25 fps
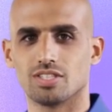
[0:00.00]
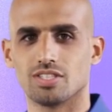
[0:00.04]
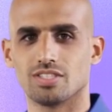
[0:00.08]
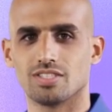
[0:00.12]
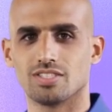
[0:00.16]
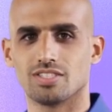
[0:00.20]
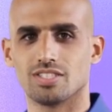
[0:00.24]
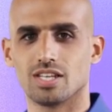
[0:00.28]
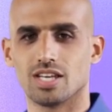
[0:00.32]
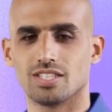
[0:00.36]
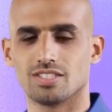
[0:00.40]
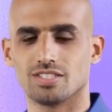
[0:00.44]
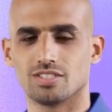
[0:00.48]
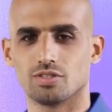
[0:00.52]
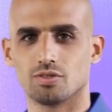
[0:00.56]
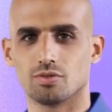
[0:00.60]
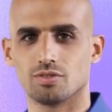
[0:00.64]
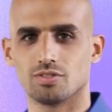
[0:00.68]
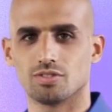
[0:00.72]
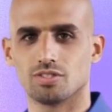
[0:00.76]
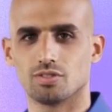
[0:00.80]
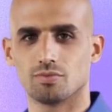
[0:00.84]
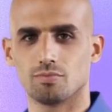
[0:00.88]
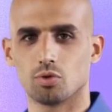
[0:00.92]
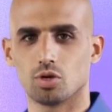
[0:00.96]
Stay tuned
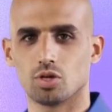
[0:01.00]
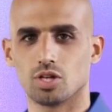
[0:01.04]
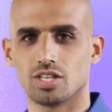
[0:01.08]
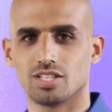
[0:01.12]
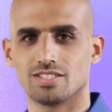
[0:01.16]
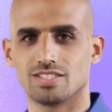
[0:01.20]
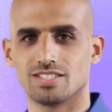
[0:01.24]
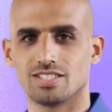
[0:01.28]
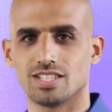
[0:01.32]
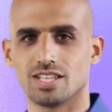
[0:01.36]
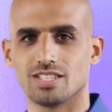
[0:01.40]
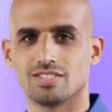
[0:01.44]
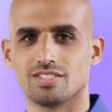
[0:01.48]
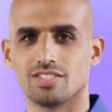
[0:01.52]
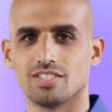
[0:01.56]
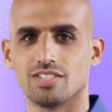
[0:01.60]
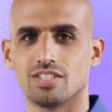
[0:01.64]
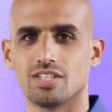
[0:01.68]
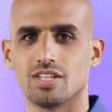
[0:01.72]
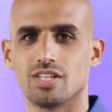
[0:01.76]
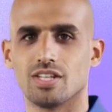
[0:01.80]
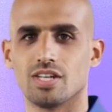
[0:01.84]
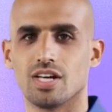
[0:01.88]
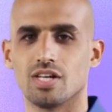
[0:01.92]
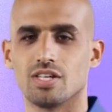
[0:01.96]
for more insights,
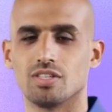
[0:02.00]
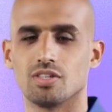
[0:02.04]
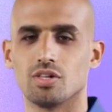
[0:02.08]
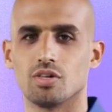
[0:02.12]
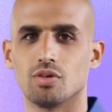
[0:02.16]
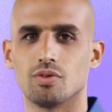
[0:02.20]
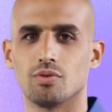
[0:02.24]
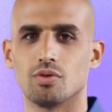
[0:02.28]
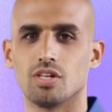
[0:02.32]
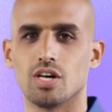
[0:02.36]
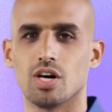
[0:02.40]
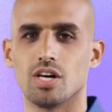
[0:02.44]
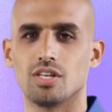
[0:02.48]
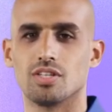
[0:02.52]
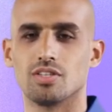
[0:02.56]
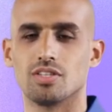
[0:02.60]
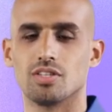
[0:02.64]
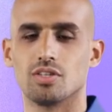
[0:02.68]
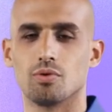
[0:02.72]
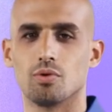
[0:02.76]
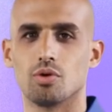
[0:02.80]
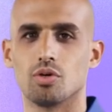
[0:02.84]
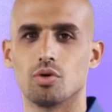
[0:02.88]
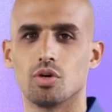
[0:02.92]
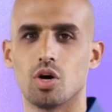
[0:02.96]
and don't forget to
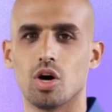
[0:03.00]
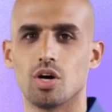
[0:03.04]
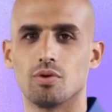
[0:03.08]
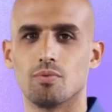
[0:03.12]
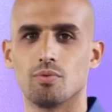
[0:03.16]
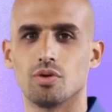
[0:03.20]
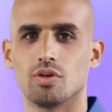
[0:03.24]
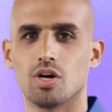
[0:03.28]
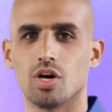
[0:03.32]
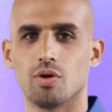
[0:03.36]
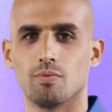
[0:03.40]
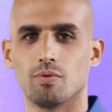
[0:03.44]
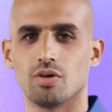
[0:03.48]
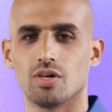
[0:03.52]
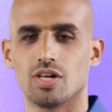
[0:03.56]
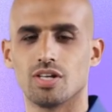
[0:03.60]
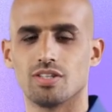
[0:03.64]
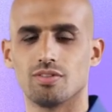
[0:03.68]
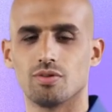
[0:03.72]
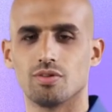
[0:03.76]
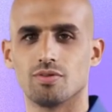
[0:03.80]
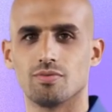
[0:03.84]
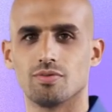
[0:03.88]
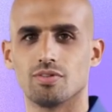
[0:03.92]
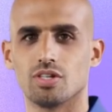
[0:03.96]
subscribe for
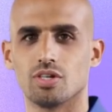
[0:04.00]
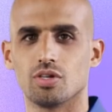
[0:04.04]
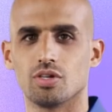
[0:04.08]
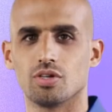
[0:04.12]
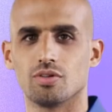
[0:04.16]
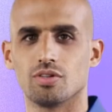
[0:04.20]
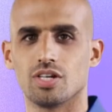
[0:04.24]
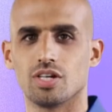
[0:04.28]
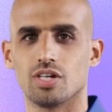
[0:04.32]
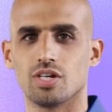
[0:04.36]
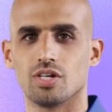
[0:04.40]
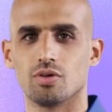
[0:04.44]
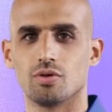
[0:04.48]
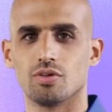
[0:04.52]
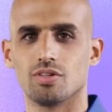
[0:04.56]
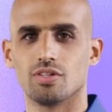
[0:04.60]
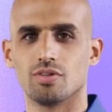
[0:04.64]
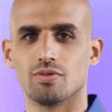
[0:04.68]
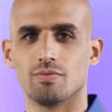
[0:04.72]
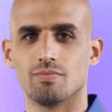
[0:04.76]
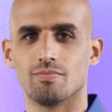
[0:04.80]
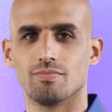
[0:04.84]
updates on future videos.